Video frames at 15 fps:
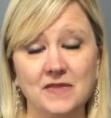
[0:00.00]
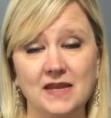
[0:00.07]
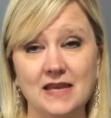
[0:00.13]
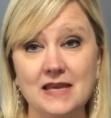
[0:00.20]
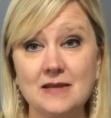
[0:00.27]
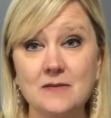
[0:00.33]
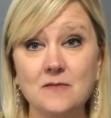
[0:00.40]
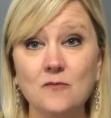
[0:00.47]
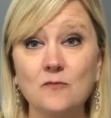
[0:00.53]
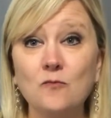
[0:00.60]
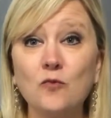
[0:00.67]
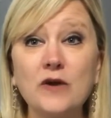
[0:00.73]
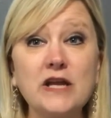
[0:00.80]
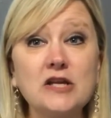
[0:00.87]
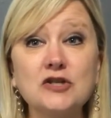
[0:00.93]
It
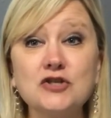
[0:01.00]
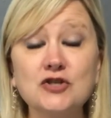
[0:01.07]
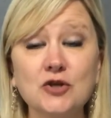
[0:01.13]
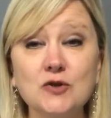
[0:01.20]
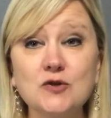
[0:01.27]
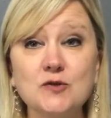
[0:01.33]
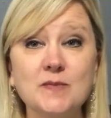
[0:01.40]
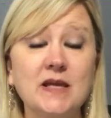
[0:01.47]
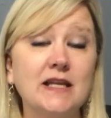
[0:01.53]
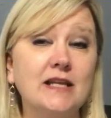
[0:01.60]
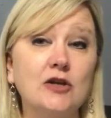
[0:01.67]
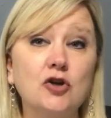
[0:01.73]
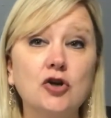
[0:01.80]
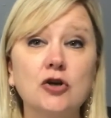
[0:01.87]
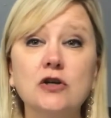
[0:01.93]
reassures me, it
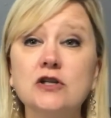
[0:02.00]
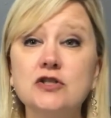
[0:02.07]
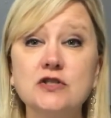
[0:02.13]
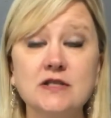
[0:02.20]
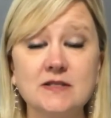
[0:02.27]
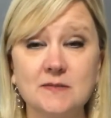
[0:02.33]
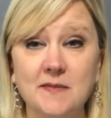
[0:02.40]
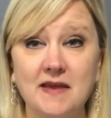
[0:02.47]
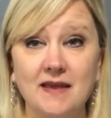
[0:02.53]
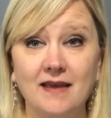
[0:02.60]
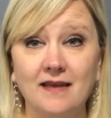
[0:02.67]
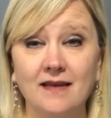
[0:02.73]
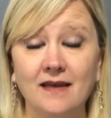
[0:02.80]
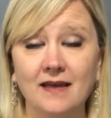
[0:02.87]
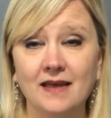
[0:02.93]
encourages me
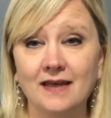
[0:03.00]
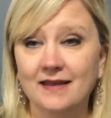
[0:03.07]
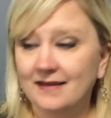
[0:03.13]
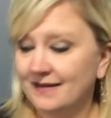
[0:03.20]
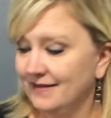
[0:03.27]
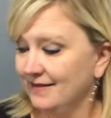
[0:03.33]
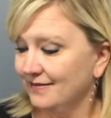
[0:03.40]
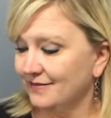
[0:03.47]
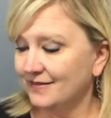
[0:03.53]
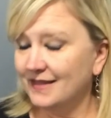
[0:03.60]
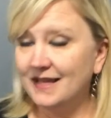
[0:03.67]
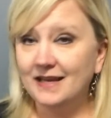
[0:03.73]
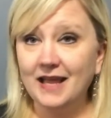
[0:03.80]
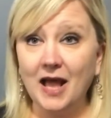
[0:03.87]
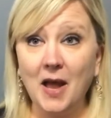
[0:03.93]

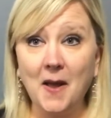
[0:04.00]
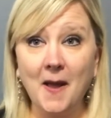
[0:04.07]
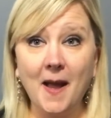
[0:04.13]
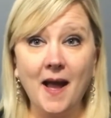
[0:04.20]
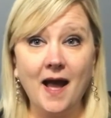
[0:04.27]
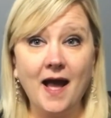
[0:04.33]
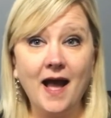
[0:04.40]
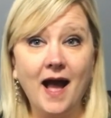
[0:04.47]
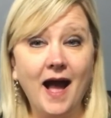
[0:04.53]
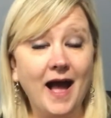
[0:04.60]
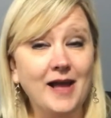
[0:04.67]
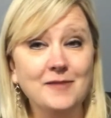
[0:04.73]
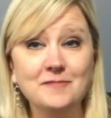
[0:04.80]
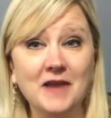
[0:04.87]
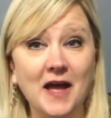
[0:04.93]
that
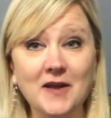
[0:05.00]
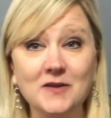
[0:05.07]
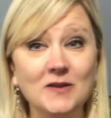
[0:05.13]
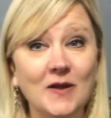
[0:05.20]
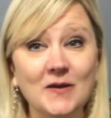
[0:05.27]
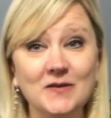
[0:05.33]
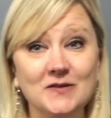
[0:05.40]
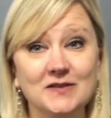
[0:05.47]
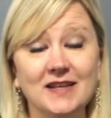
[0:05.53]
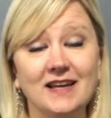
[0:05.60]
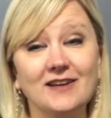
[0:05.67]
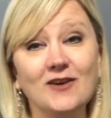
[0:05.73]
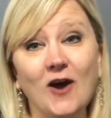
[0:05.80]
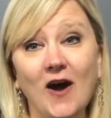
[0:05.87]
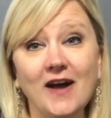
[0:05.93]
I'm not alone,
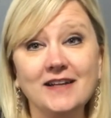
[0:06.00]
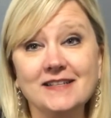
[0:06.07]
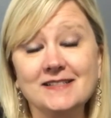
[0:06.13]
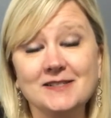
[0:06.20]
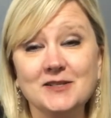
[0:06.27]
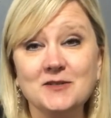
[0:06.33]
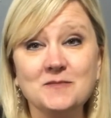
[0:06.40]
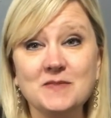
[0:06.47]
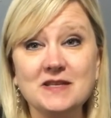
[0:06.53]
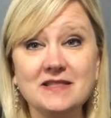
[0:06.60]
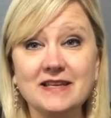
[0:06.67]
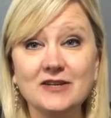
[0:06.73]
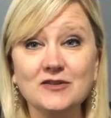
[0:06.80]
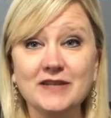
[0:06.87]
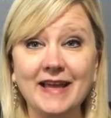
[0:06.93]
that God is going to be
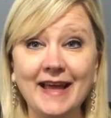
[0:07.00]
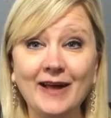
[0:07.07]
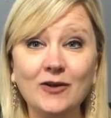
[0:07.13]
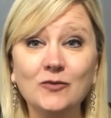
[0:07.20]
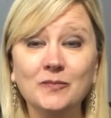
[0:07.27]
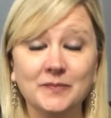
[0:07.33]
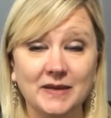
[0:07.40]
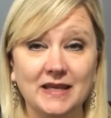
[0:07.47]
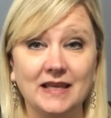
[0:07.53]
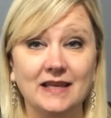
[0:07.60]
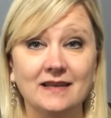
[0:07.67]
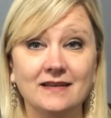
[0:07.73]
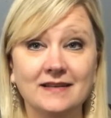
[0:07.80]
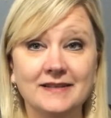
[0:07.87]
there to help me.